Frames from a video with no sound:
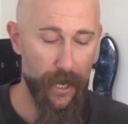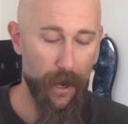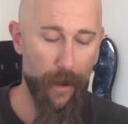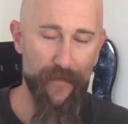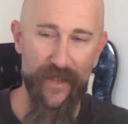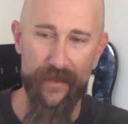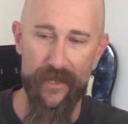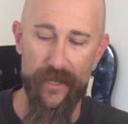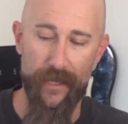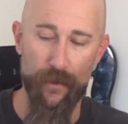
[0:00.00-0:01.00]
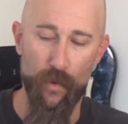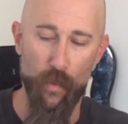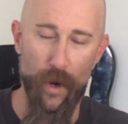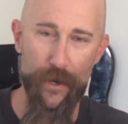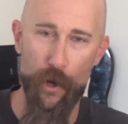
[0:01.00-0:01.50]
You get this like little
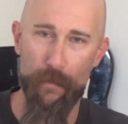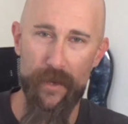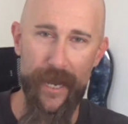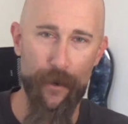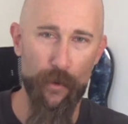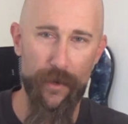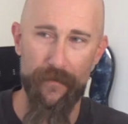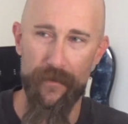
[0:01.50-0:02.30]
one note piano riff.